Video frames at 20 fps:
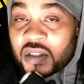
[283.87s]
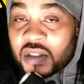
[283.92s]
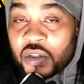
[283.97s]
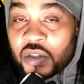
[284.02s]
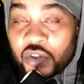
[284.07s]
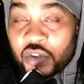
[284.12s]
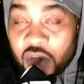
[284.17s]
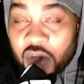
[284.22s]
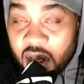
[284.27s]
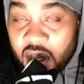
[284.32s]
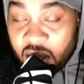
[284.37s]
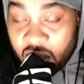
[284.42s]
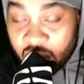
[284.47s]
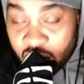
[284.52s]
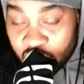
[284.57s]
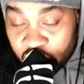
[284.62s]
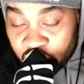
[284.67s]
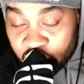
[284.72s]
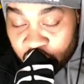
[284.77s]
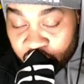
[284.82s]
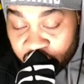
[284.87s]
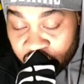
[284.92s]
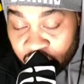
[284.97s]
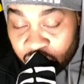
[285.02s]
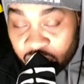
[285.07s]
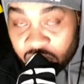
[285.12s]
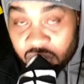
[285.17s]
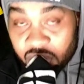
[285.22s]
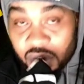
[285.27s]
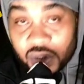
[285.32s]
a, an
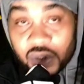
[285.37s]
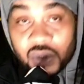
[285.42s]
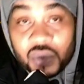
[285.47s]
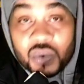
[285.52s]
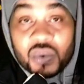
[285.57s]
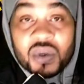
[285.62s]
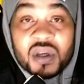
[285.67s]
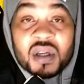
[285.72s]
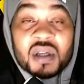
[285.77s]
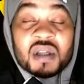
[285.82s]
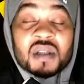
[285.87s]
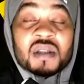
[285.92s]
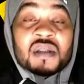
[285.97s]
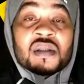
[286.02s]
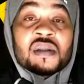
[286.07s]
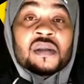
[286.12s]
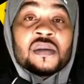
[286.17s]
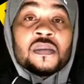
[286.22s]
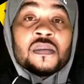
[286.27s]
attribution to his